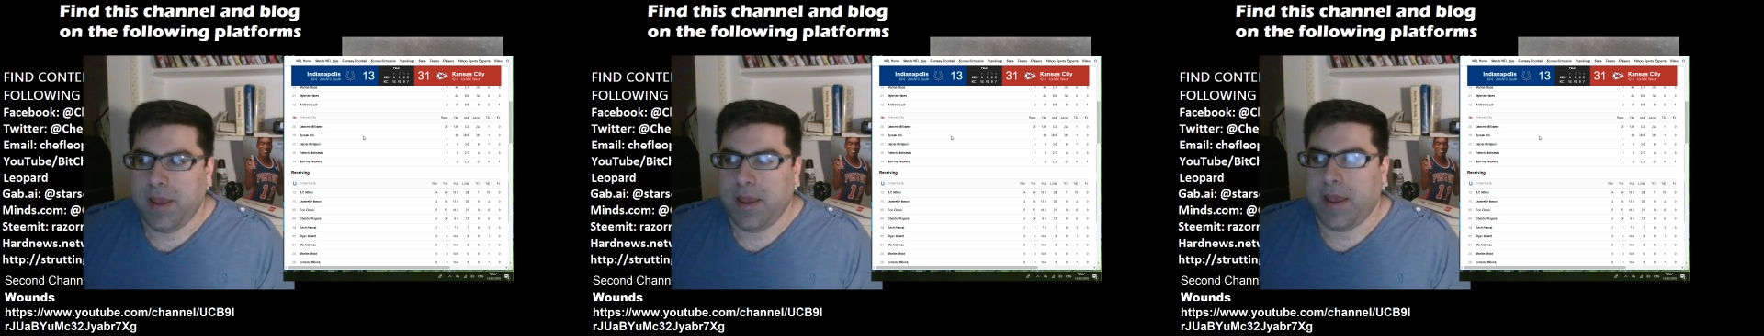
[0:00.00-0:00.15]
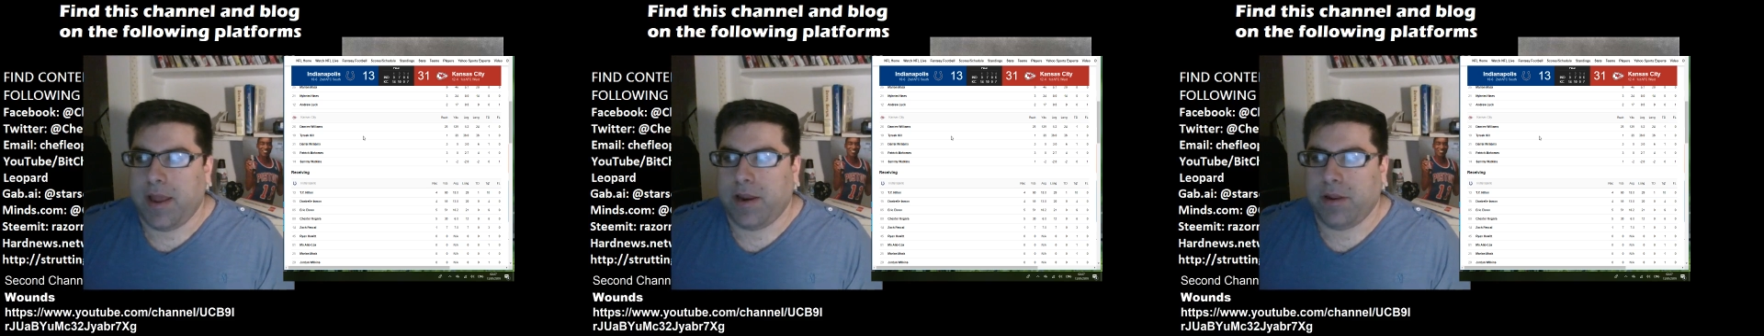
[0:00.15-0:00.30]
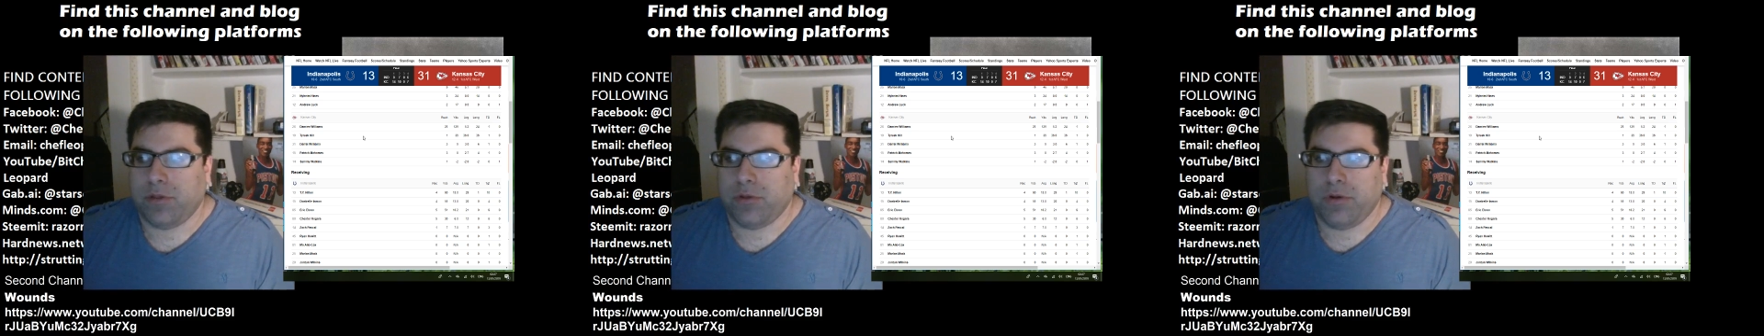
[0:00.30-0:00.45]

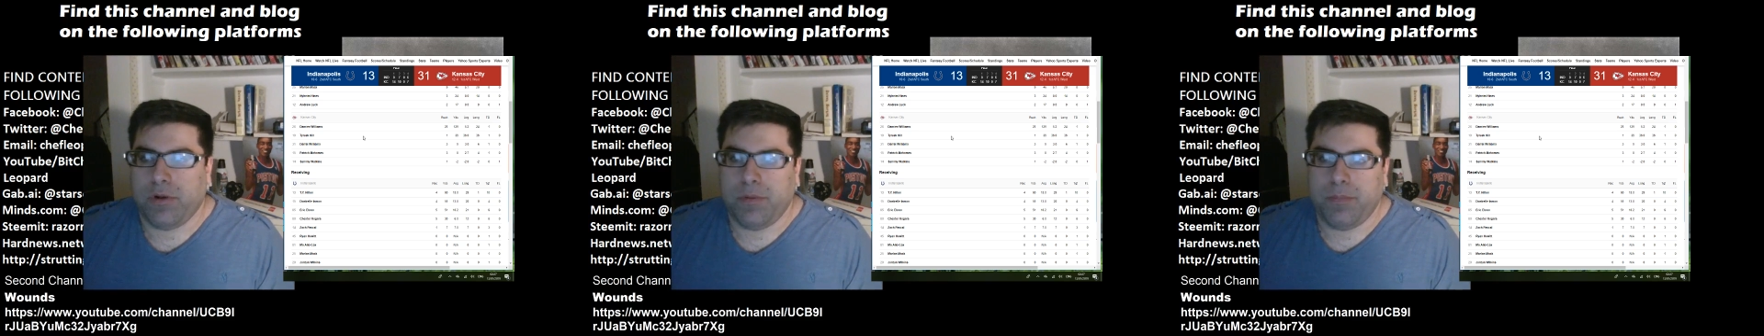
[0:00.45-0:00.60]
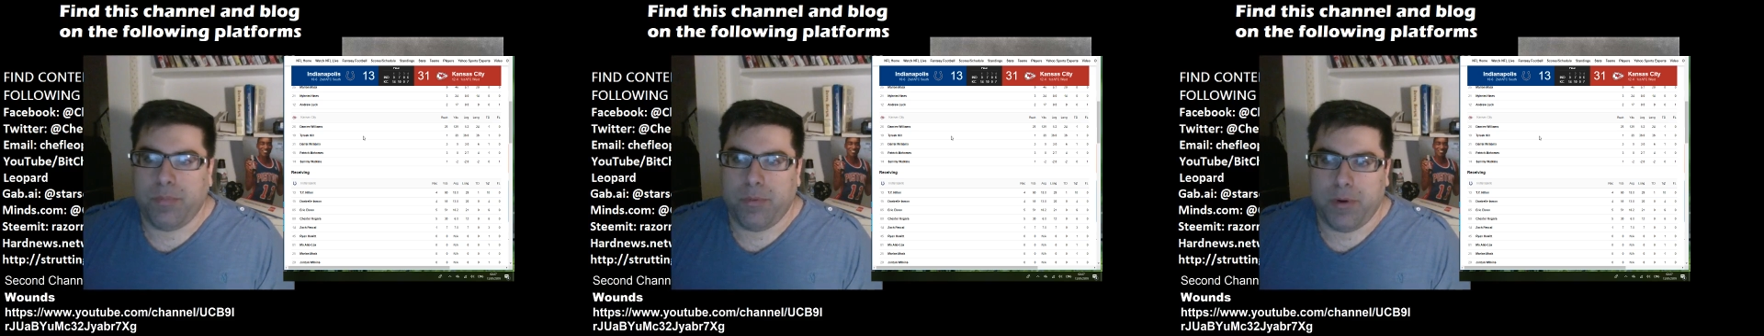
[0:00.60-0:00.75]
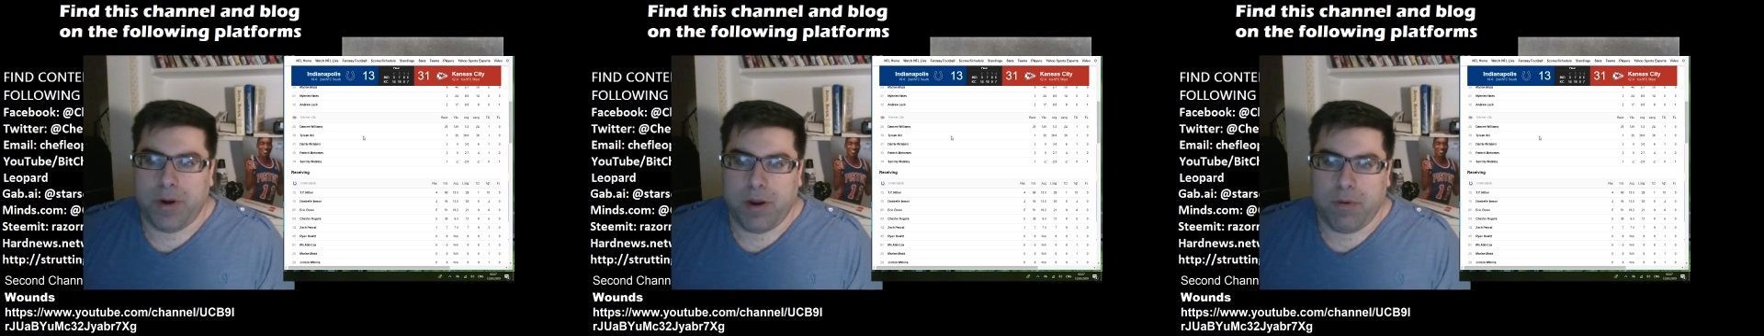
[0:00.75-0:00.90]
At a
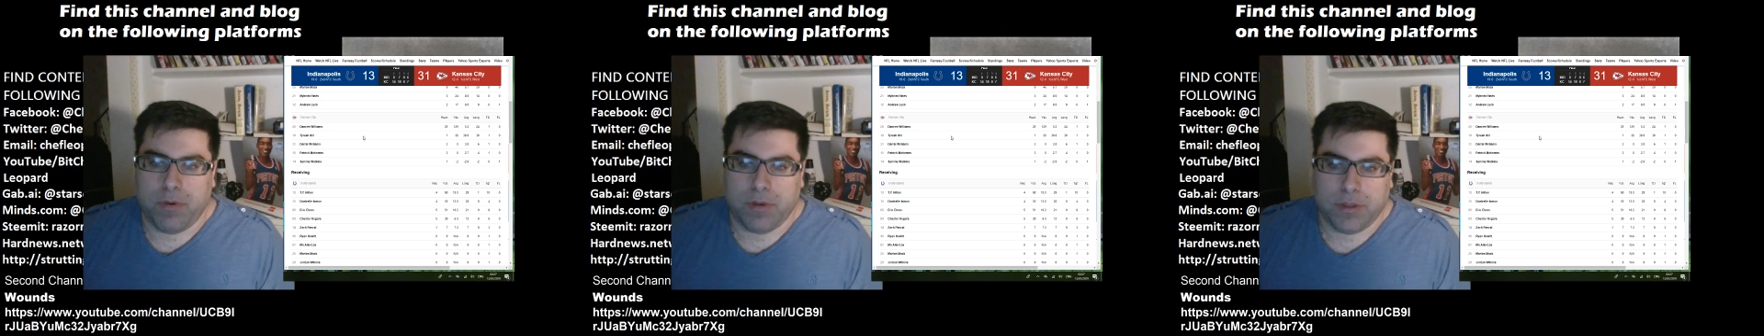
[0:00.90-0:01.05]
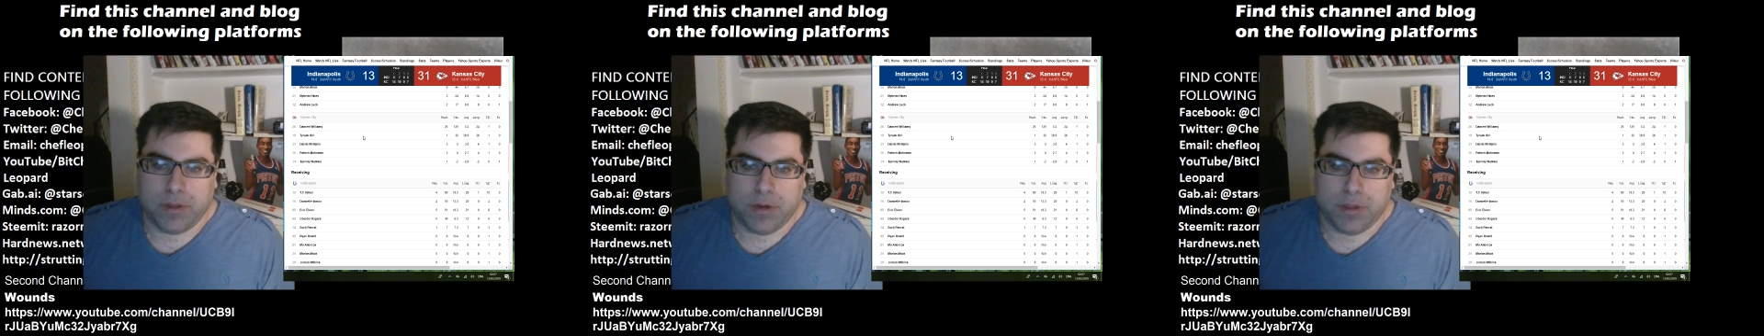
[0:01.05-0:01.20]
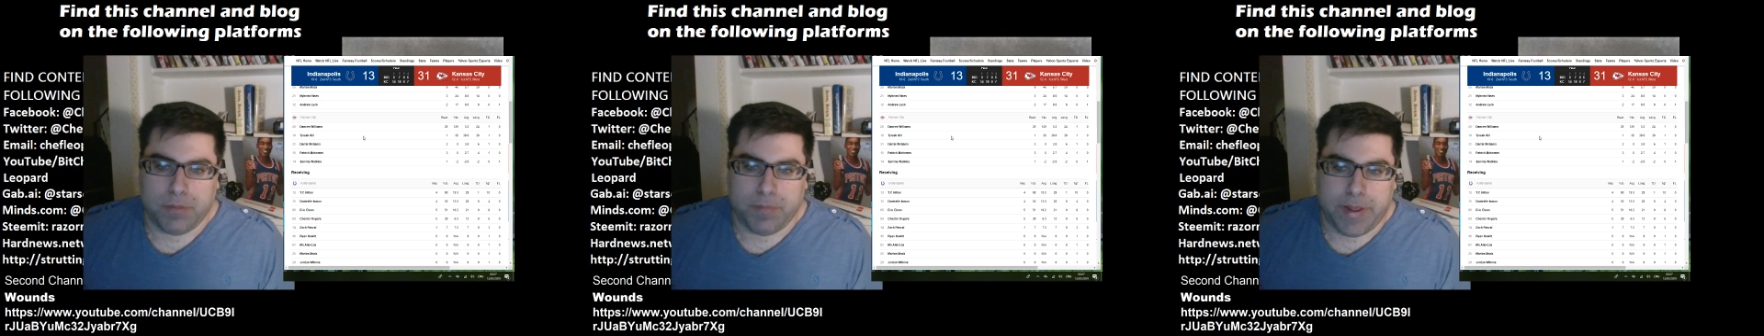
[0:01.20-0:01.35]
certain point, I
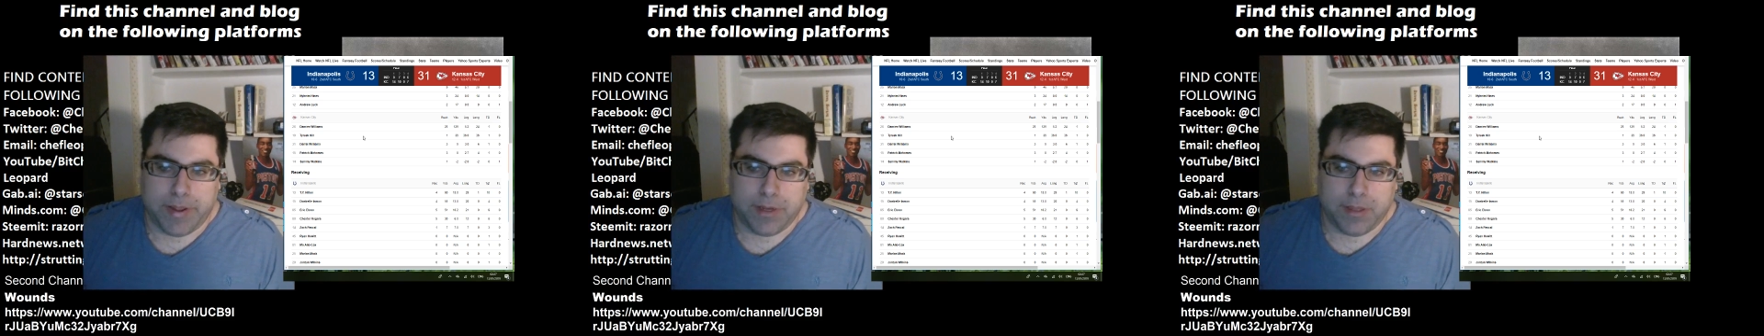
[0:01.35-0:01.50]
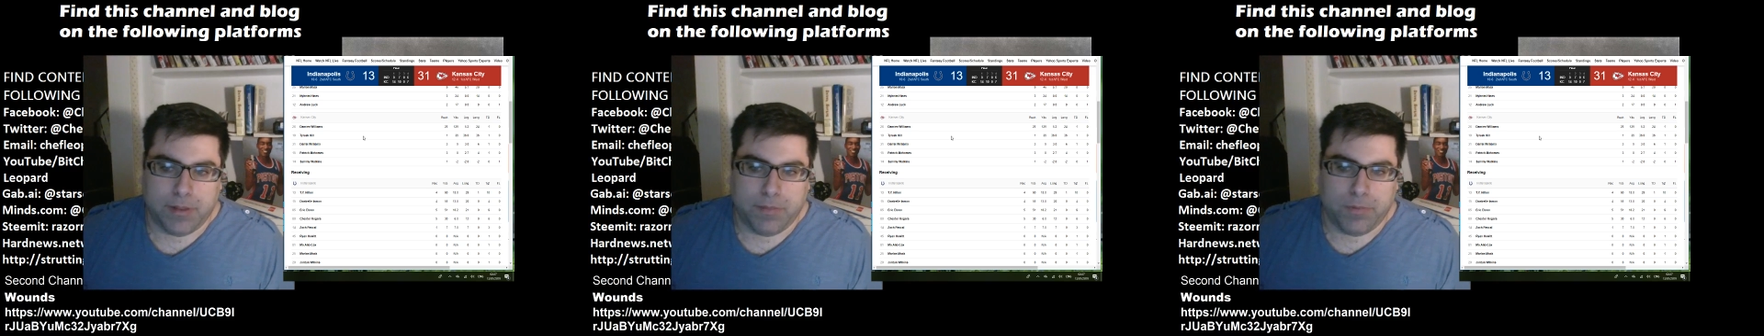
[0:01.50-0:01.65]
wasn't expecting